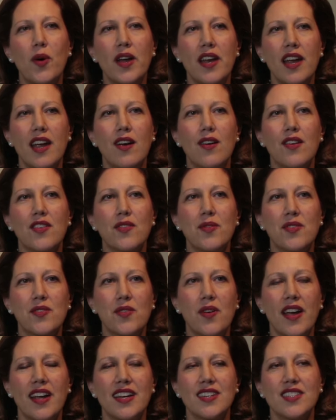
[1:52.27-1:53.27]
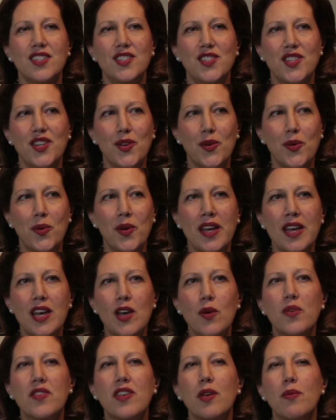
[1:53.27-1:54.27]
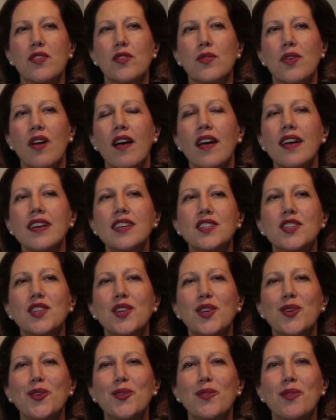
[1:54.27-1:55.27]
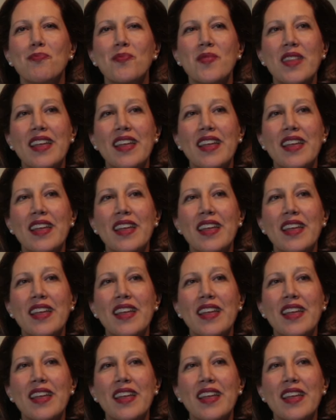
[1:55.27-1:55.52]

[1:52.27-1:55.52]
what Harris was trying to do was he was trying to,